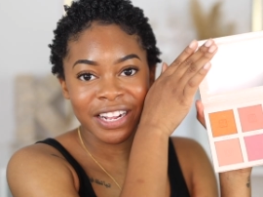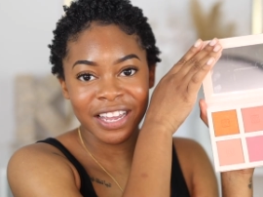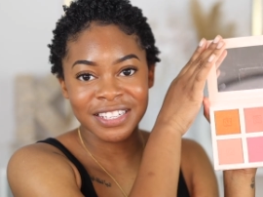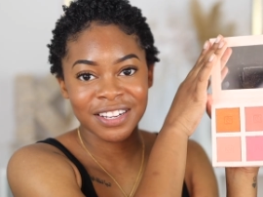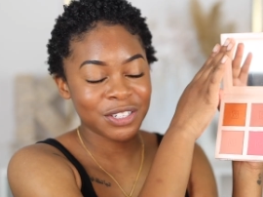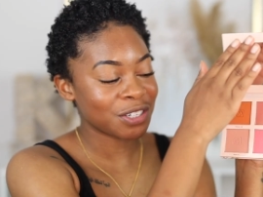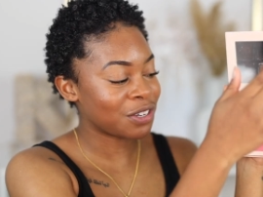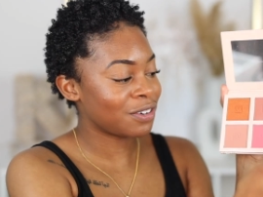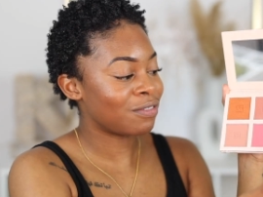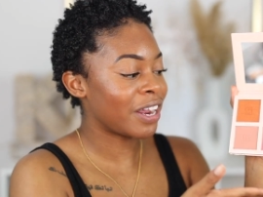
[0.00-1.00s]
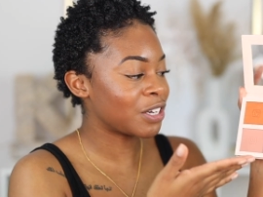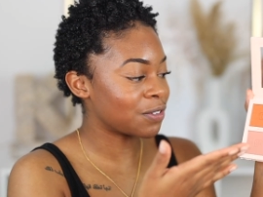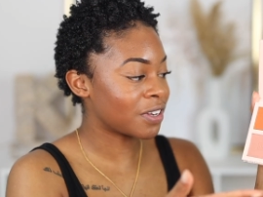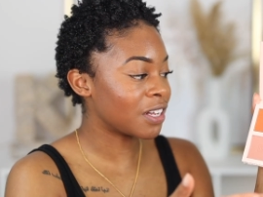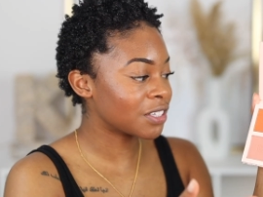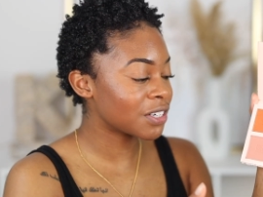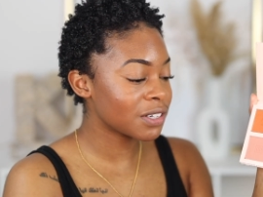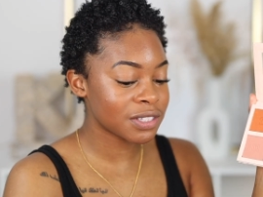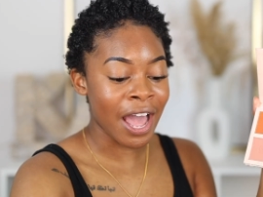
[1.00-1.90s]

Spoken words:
It has such a good range of colors.